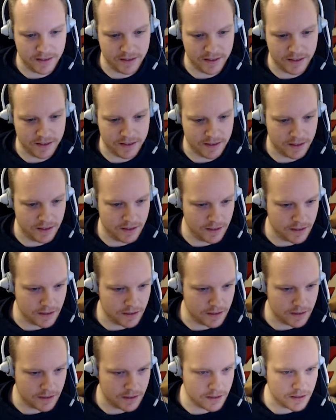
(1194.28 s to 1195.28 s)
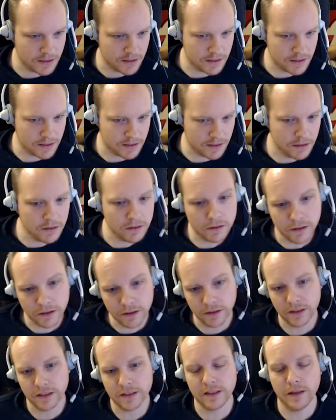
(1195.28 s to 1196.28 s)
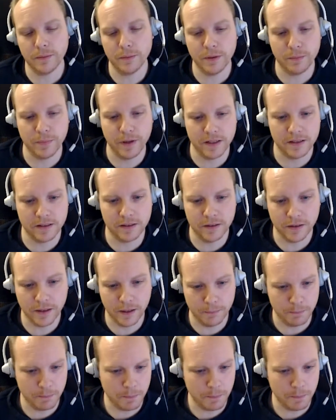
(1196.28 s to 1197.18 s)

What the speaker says: test is, no, this time it passed. Okay.